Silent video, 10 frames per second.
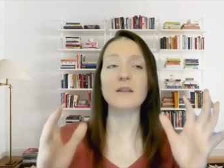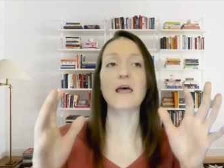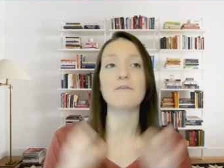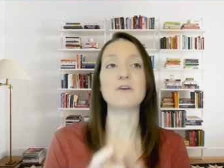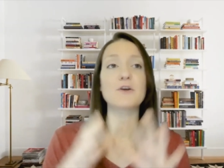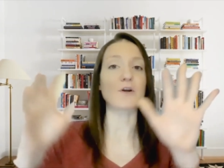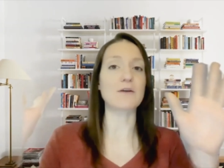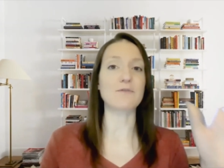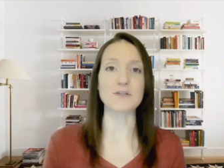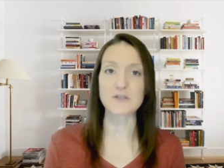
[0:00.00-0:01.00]
lavender
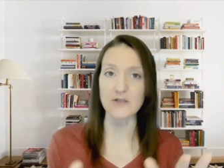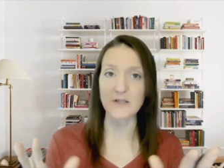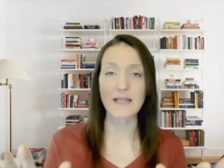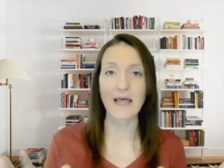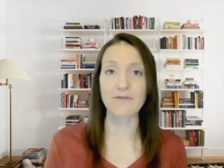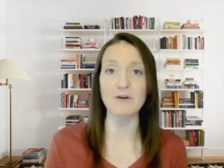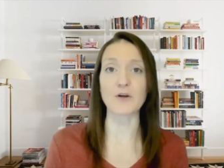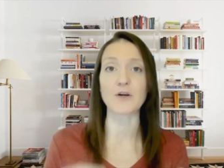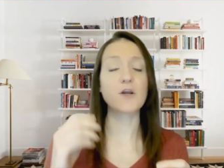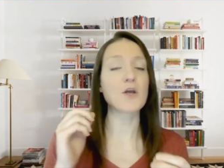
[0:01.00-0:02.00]
if we just look at
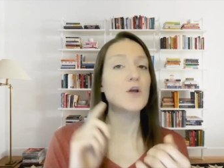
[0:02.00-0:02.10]
lavender